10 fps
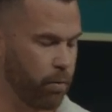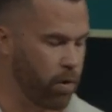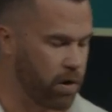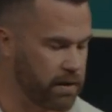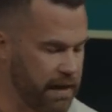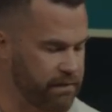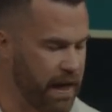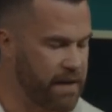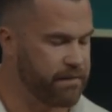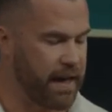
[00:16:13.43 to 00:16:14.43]
The Word gave
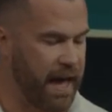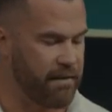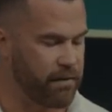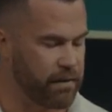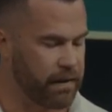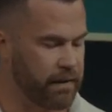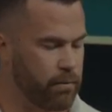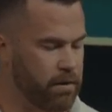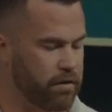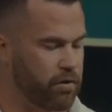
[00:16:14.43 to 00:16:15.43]
life to everything
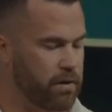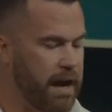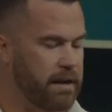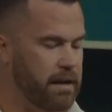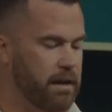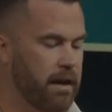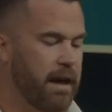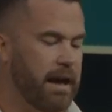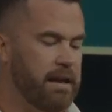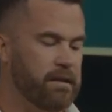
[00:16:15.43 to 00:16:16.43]
that was created,
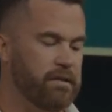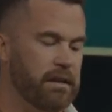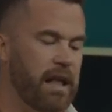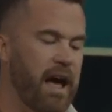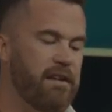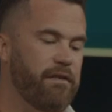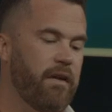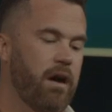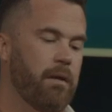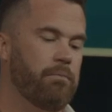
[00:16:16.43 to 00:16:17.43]
and his
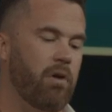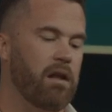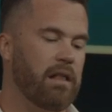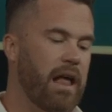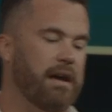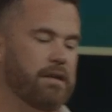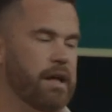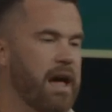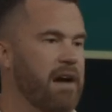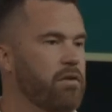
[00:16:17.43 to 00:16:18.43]
life brought light
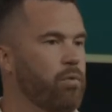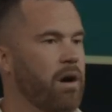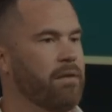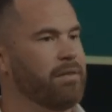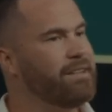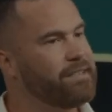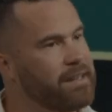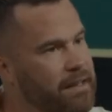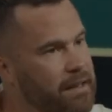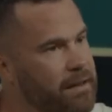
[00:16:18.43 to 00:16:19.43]
to everyone.
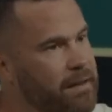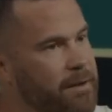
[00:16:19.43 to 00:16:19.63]
Listen,